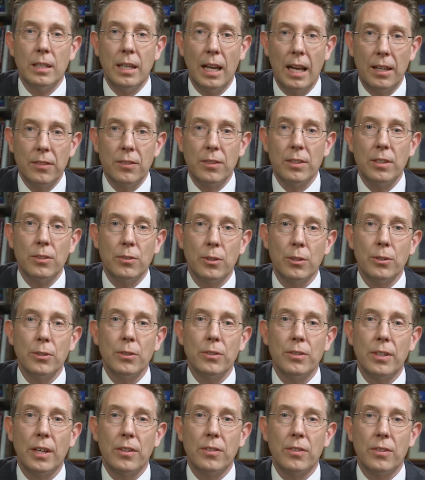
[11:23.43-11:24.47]
has an eternal
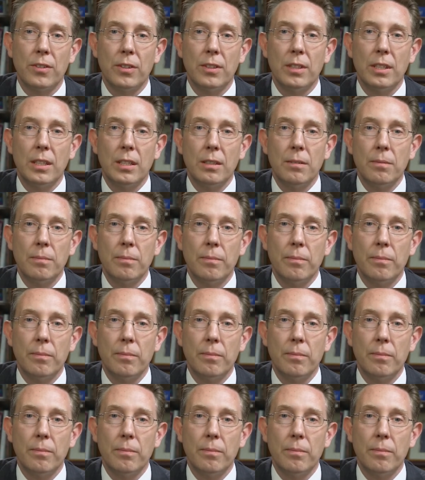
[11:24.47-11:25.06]
destiny.